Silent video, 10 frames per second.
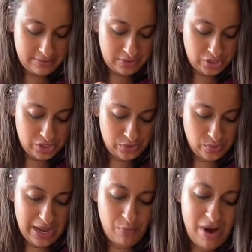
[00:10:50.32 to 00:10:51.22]
choose
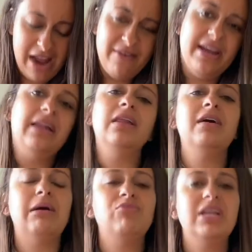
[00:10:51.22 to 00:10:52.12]
what I'm wearing,
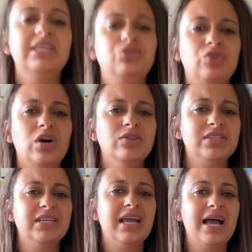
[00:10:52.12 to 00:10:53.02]
I'm really drawn
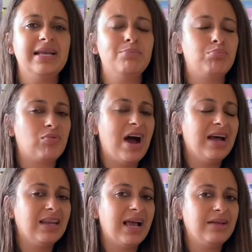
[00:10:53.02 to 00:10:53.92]
to like
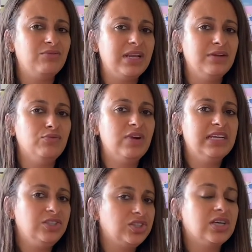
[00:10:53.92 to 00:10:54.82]
really
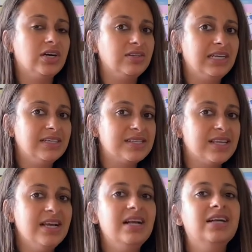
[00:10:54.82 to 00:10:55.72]
rich colours.
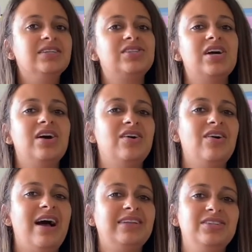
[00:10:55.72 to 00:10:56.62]
So
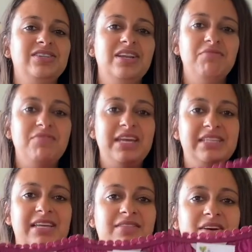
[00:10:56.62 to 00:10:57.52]
I just love
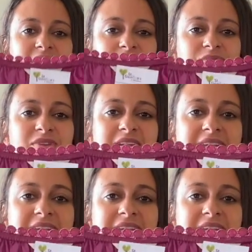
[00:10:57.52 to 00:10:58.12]
this. I thought it was really